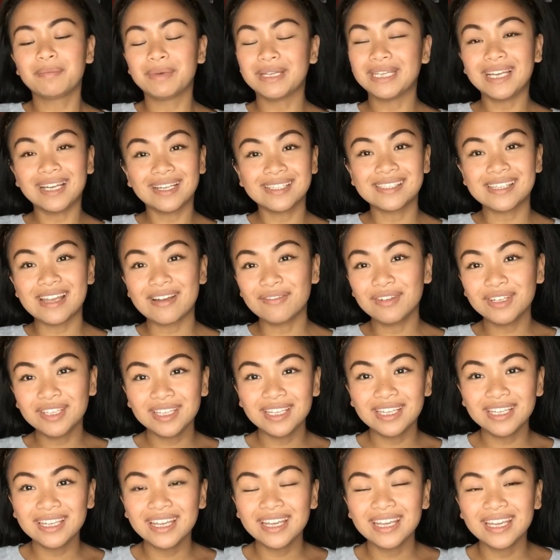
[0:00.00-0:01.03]
But yes,
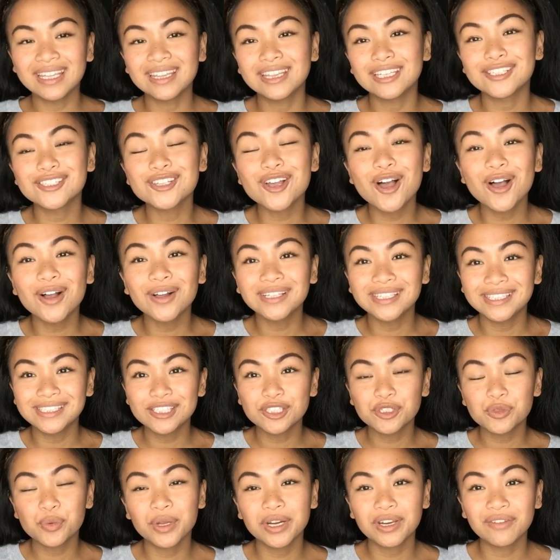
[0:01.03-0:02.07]
everything in this haul
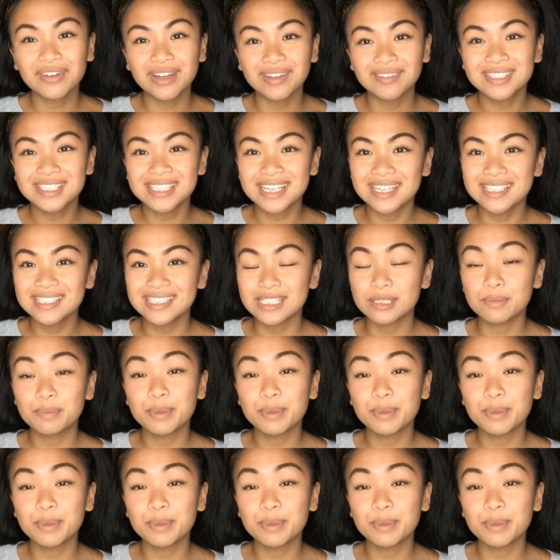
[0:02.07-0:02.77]
is 25 cents.